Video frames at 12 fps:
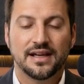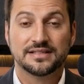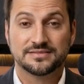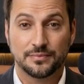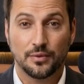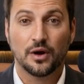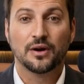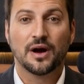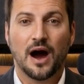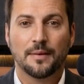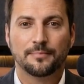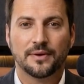A smaller
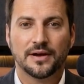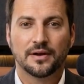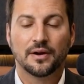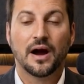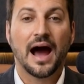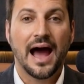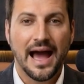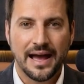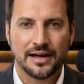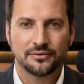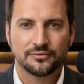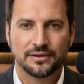operator,
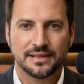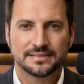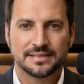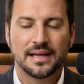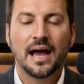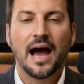higher risk,